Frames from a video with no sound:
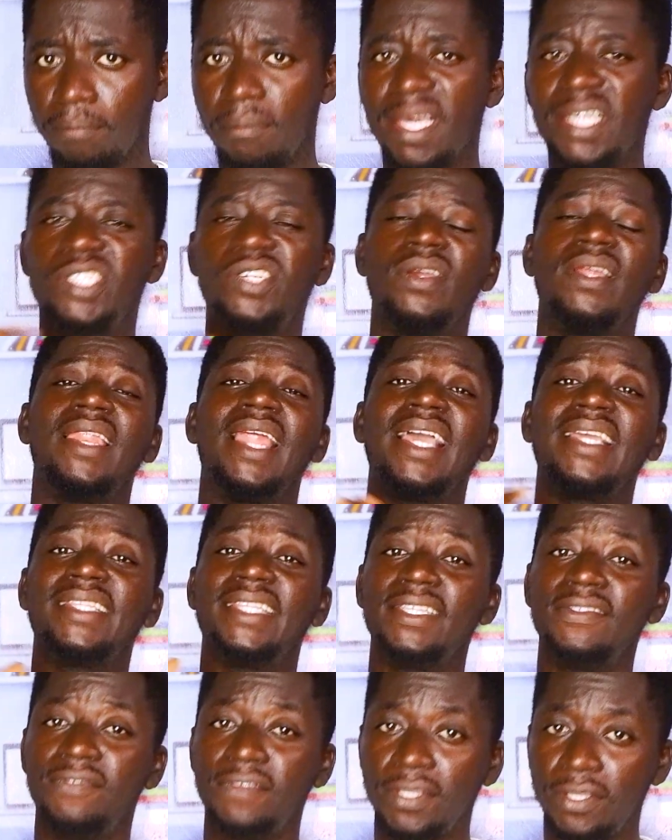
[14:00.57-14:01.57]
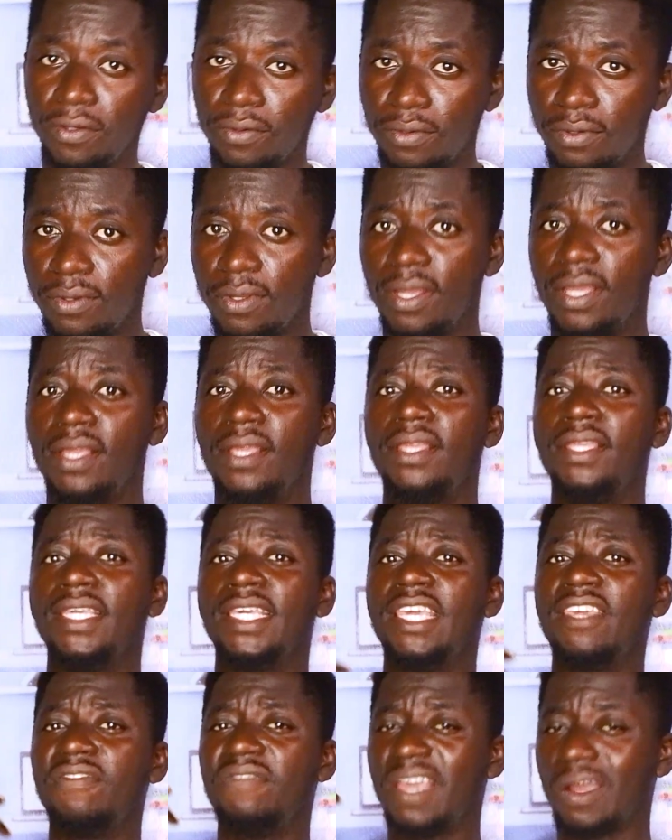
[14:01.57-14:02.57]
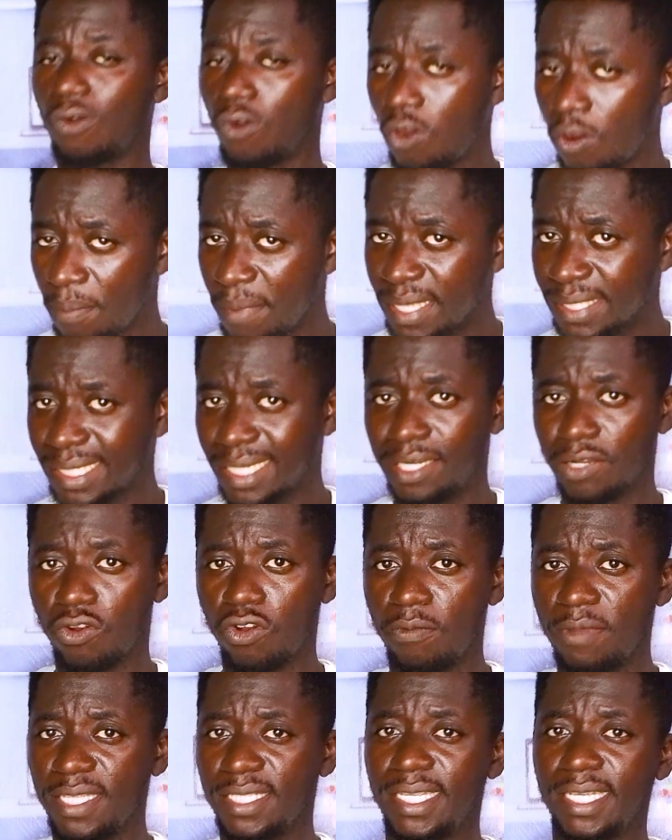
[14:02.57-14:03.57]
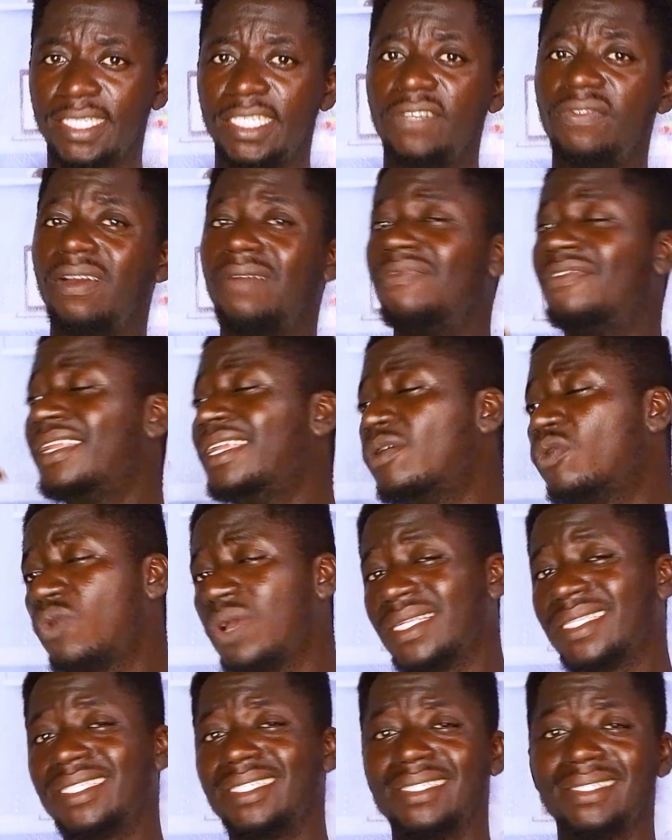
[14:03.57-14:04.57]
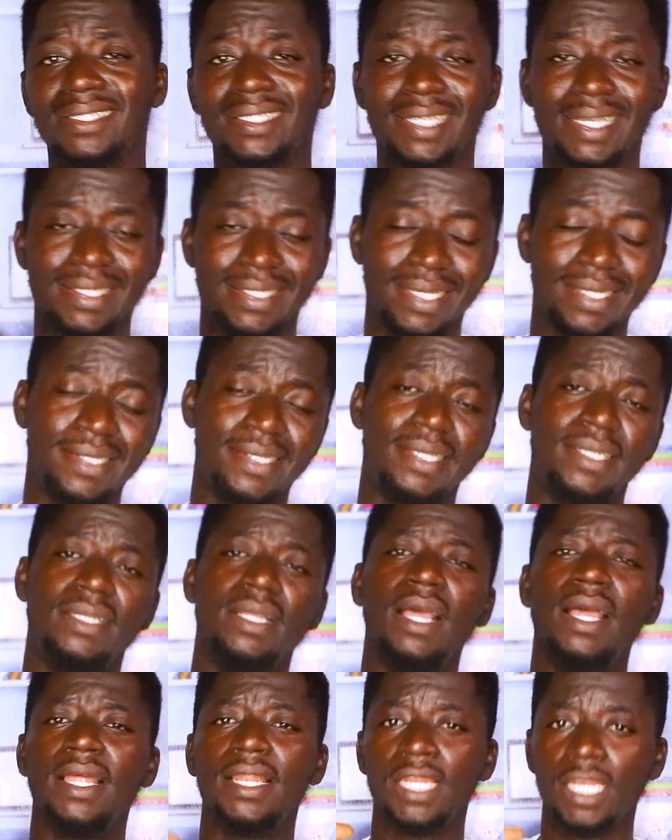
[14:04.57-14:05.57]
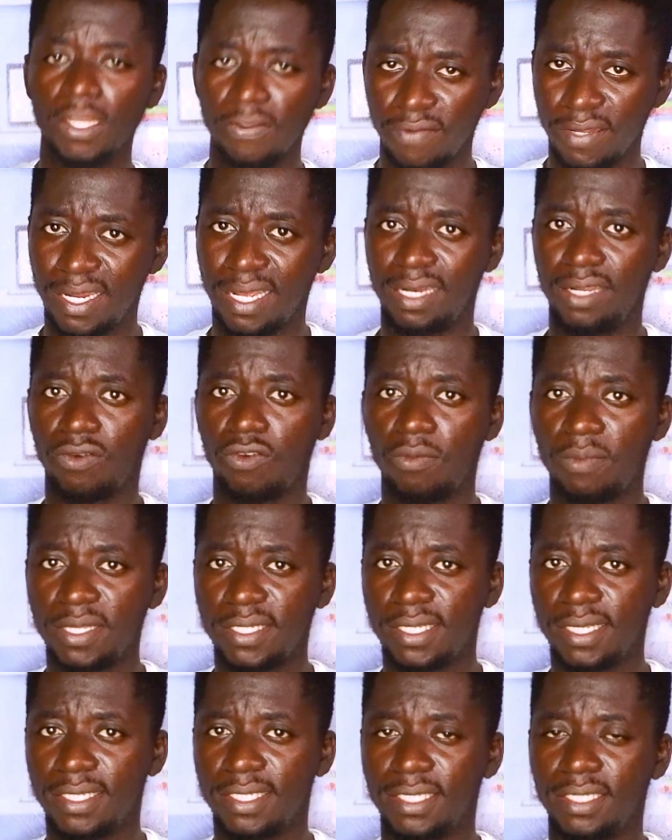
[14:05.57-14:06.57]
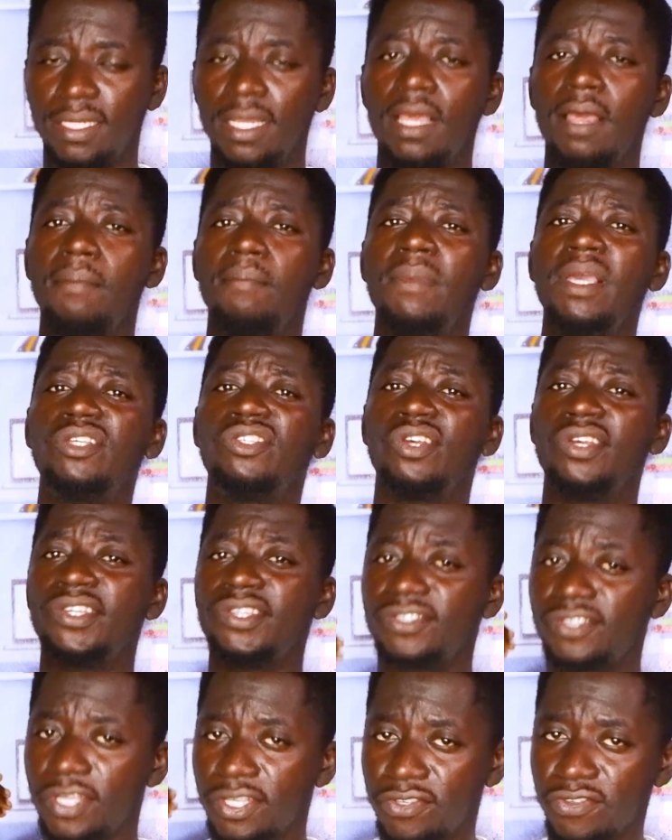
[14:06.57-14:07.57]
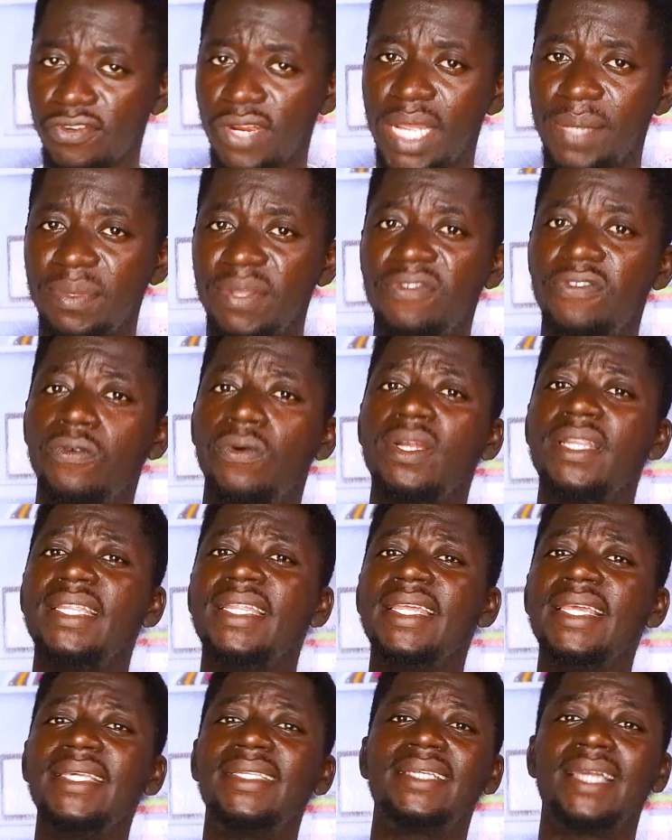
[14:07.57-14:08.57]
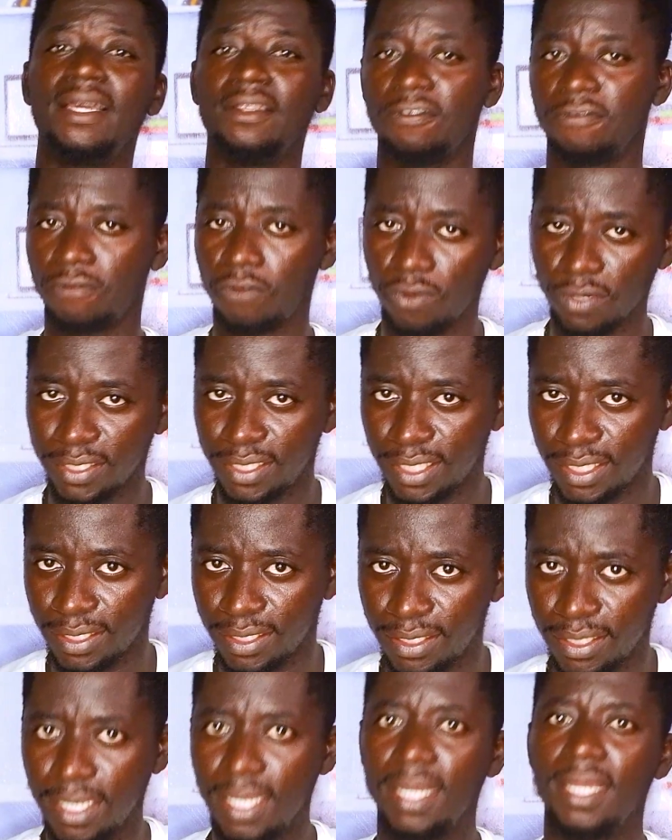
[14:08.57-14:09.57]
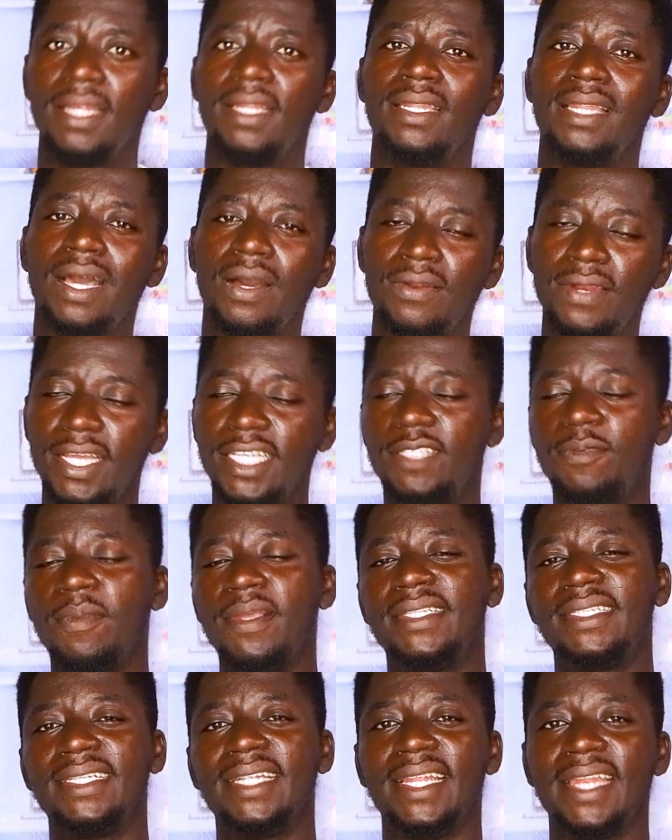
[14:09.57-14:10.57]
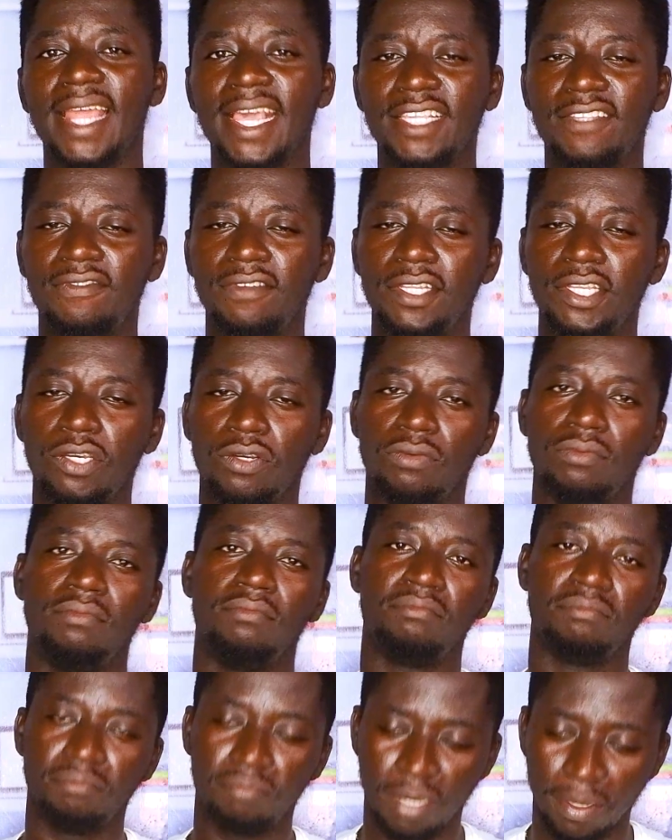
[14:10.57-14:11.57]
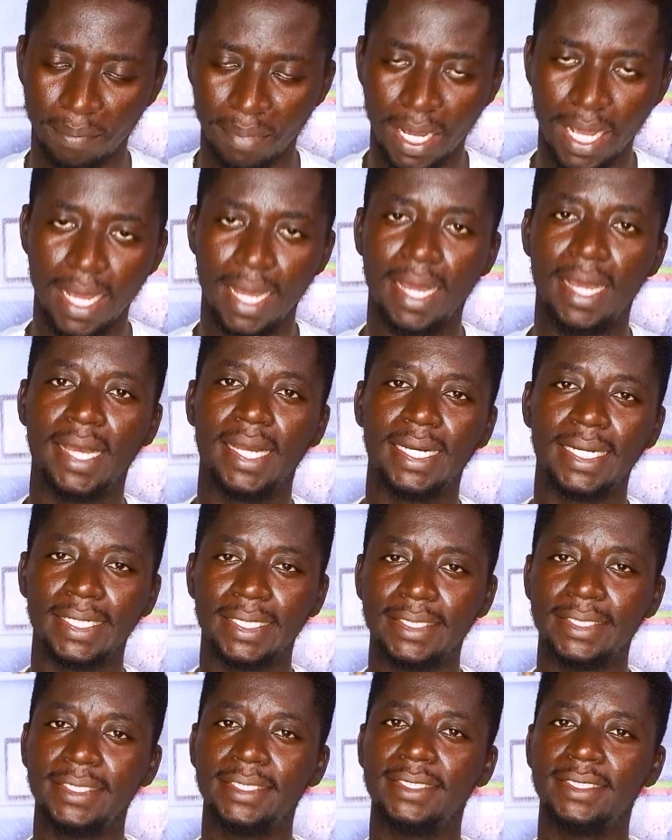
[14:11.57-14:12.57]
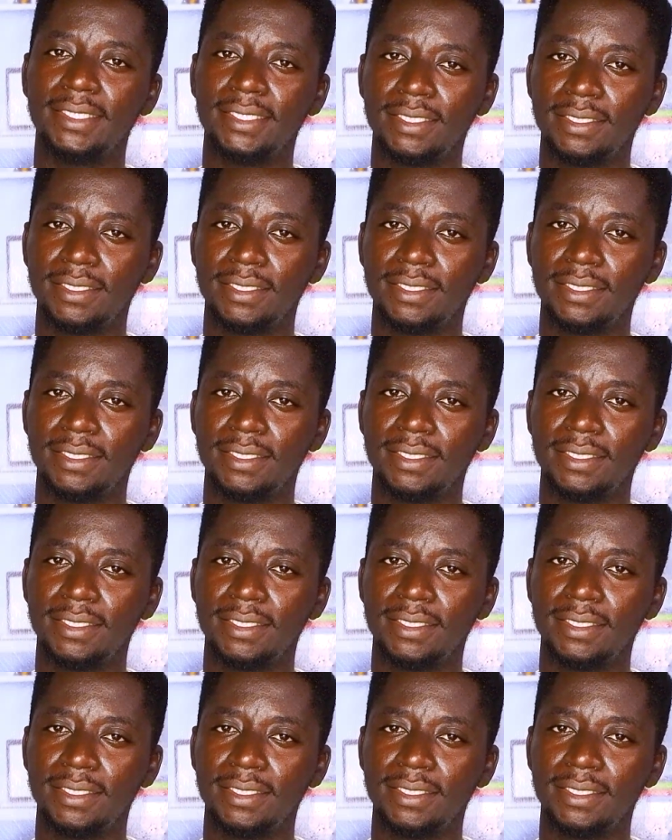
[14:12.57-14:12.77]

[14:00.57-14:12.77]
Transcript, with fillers: Make sure you like this video. You give a comment at the comment section. If you have any questions, suggestions, leave it at the comment section. Make sure you subscribe if you want this kind of content. Now let's meet in the next video. Bye bye.